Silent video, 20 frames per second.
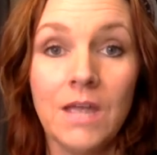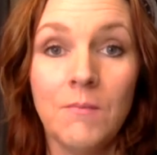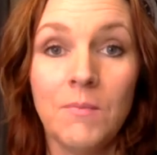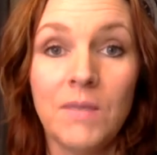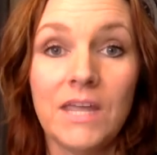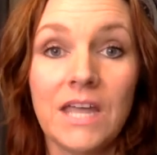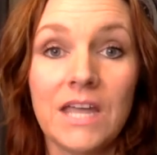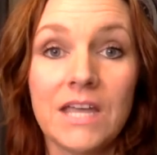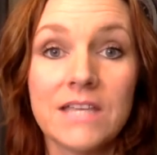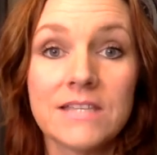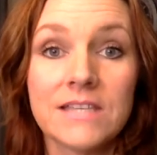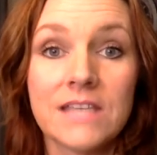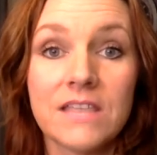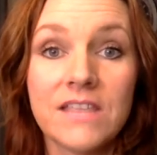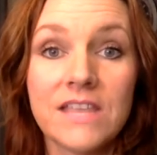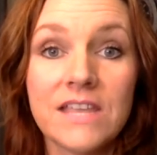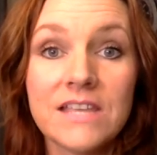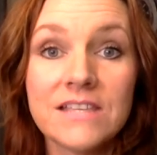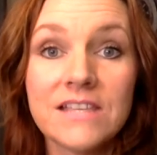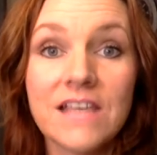because
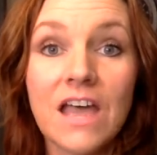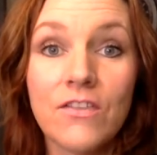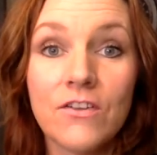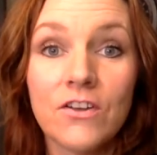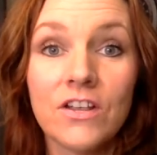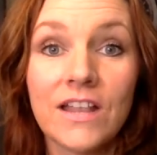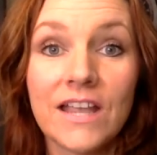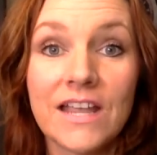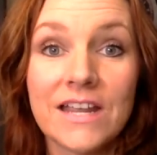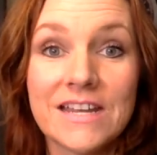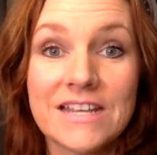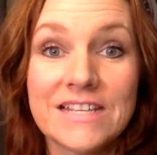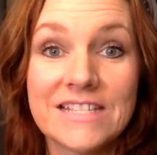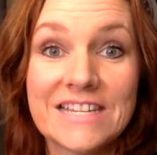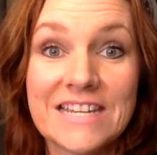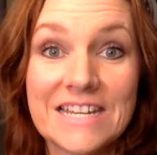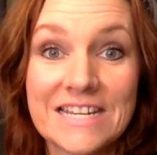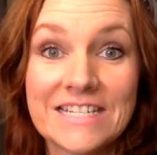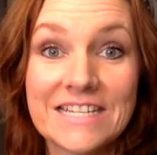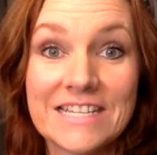these other ladies
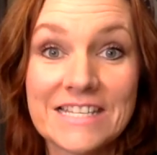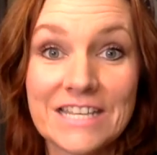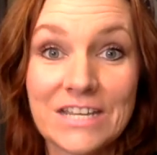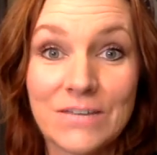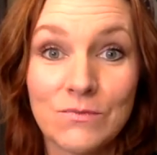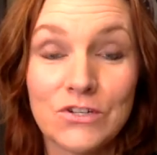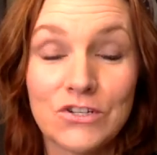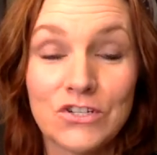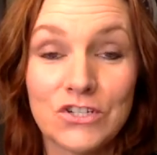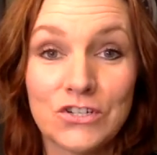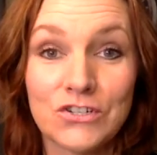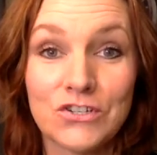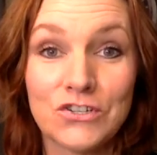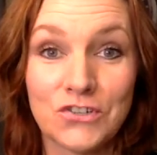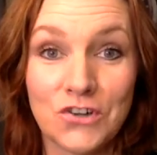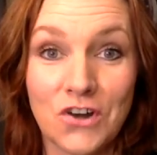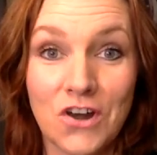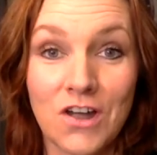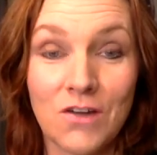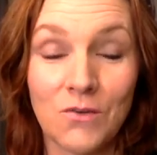need to see what your
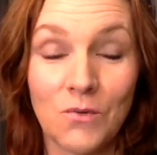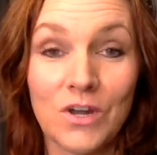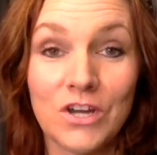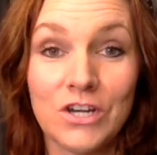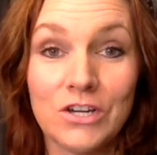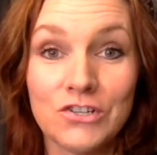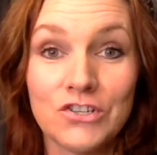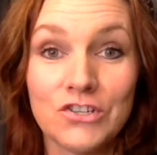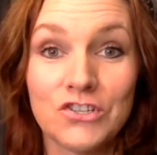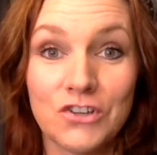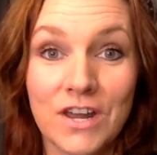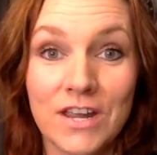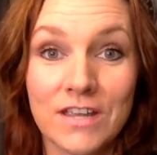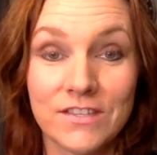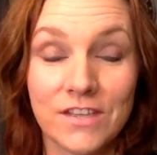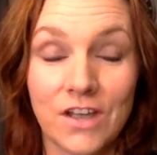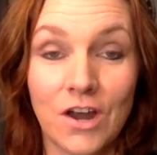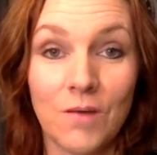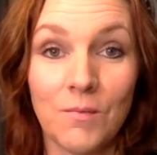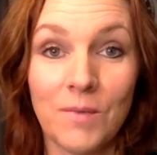
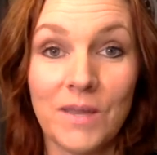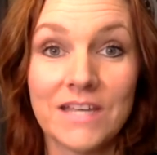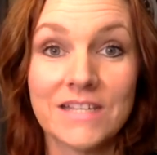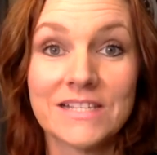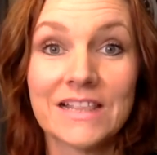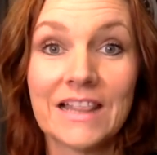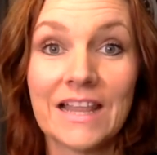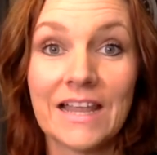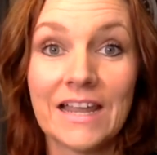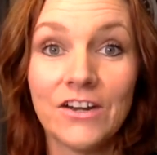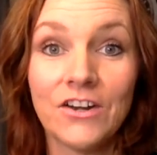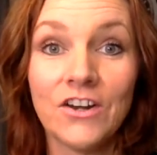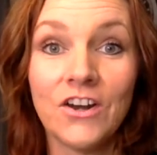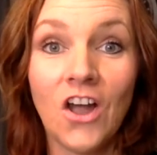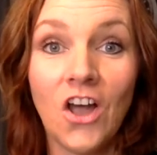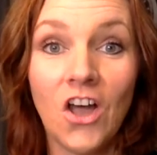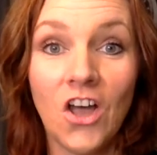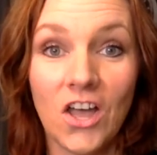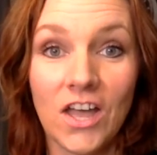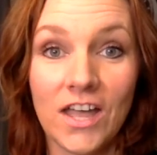strengths are, because later
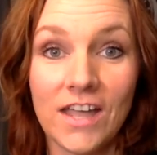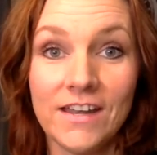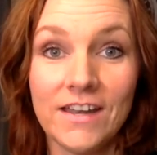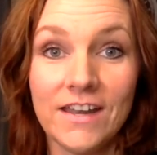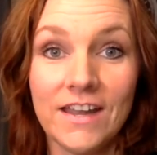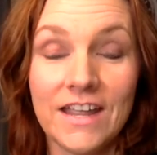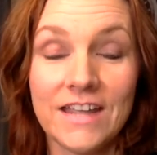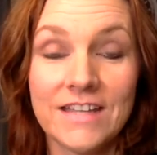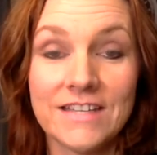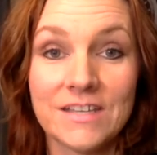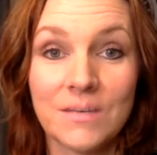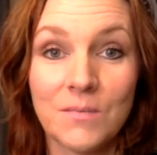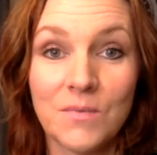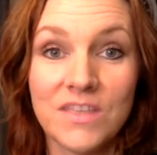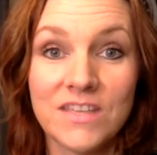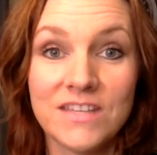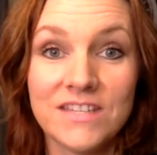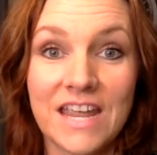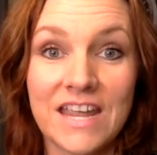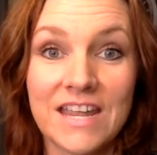on in some of
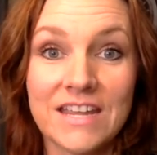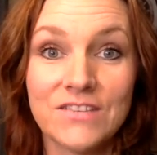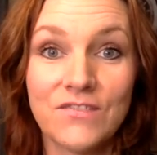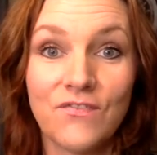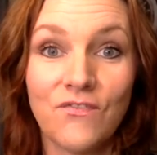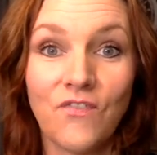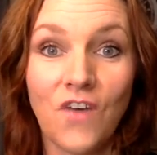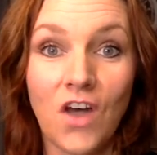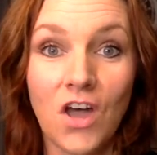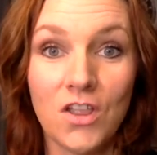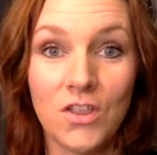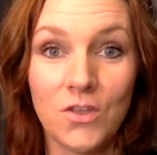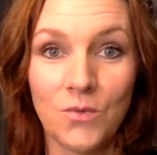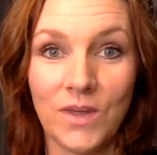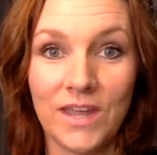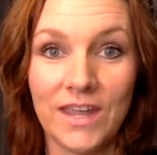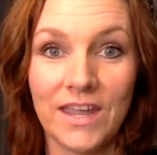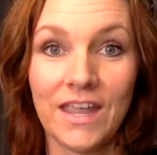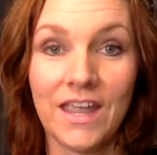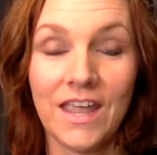the days
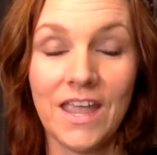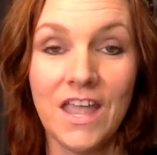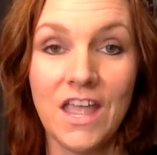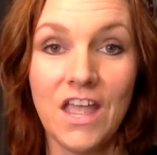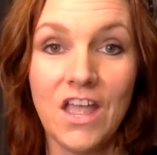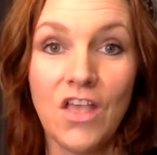following,